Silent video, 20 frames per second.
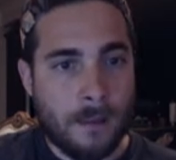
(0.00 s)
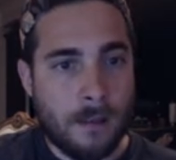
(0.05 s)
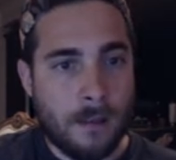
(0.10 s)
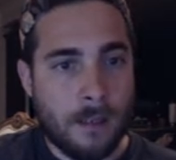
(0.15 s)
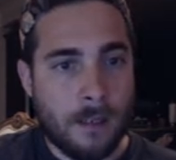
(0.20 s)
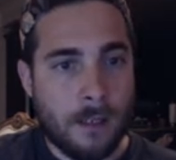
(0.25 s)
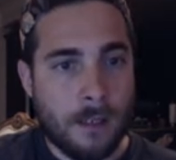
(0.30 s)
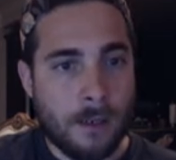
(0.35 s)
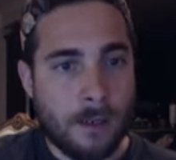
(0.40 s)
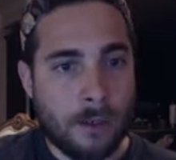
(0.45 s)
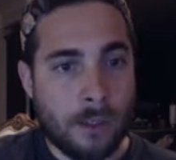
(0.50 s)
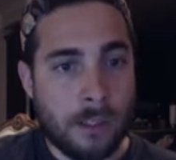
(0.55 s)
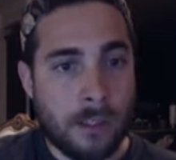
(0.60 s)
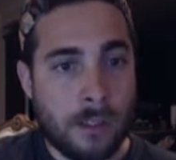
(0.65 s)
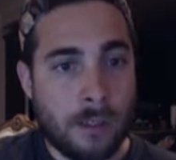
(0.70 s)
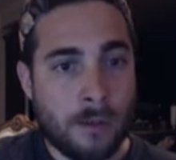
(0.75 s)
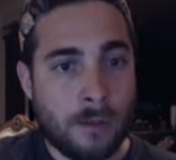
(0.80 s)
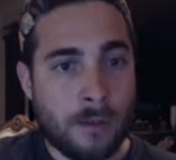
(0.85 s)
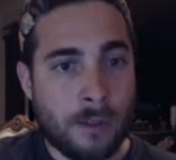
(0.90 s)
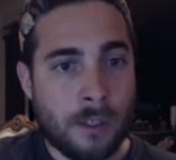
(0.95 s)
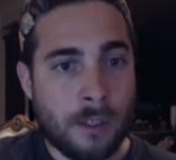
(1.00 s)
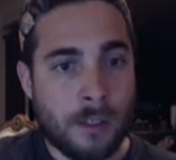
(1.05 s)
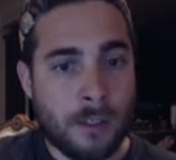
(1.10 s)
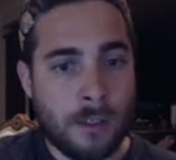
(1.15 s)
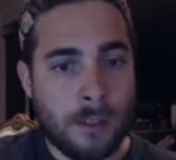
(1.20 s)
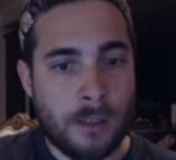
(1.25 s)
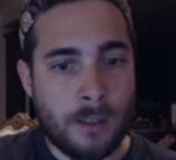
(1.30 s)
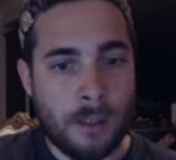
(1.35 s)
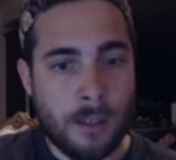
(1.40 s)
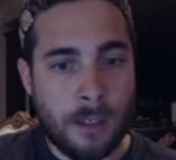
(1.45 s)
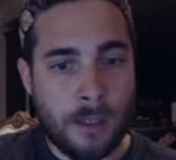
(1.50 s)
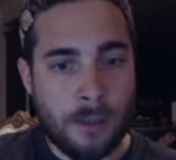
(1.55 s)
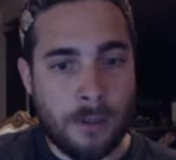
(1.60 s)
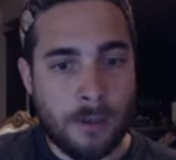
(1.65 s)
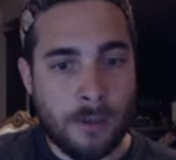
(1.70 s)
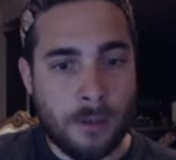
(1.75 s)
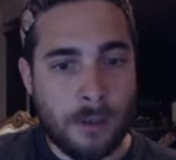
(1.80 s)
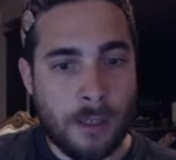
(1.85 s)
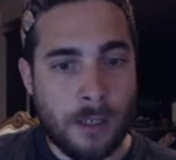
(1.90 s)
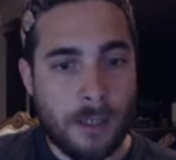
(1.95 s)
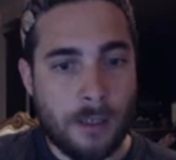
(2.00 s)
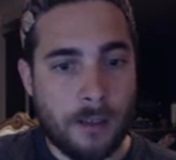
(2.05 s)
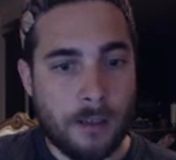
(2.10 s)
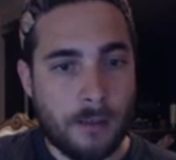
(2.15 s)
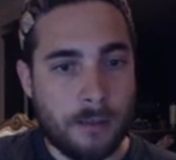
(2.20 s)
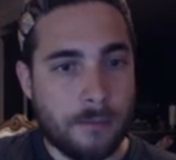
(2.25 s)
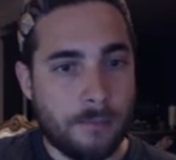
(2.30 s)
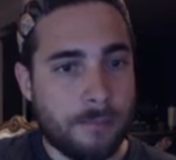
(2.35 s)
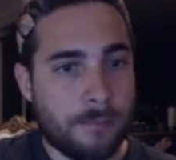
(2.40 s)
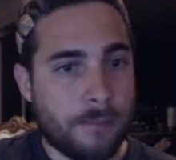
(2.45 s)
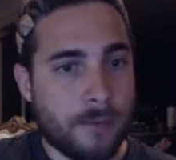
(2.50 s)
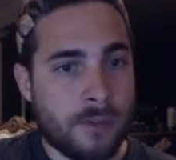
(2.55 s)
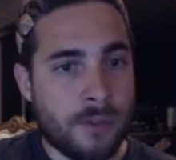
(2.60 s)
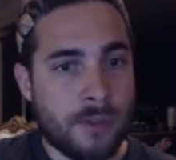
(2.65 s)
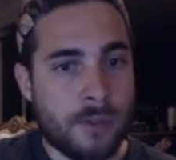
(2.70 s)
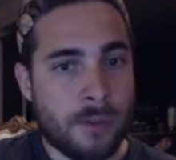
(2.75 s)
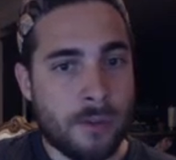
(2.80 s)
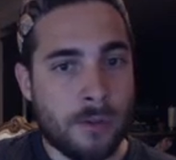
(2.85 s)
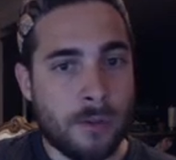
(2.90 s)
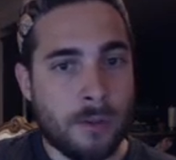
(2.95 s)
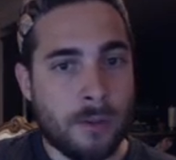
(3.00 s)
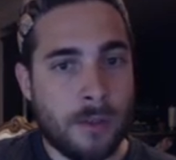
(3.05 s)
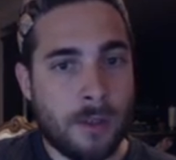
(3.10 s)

and I'll clone a URL. So